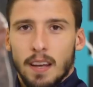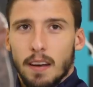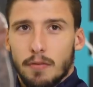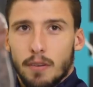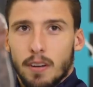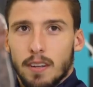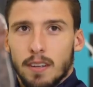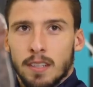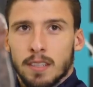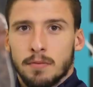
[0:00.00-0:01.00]
Yeah,
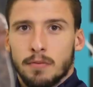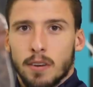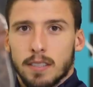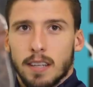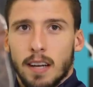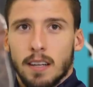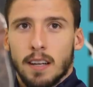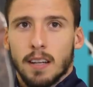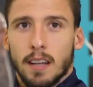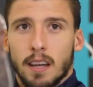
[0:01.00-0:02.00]
for a
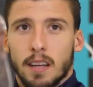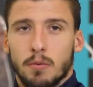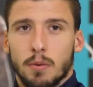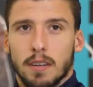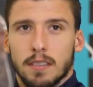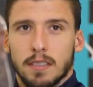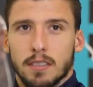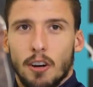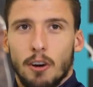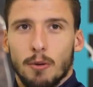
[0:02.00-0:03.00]
signing like it was,
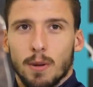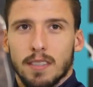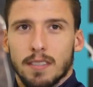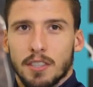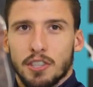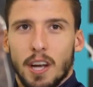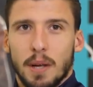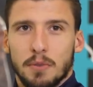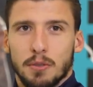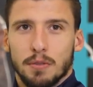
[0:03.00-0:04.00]
it's always a
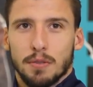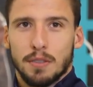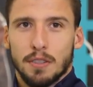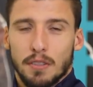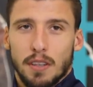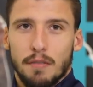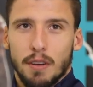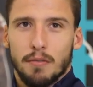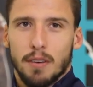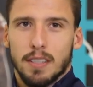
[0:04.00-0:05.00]
shame to not
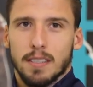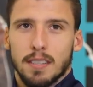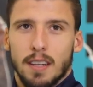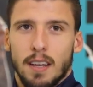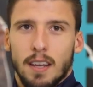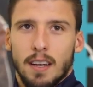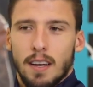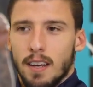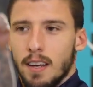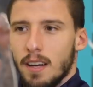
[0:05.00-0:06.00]
having funds
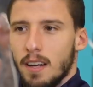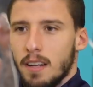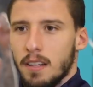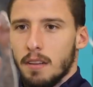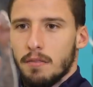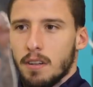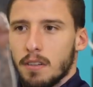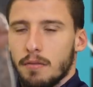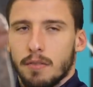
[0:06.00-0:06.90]
and even on the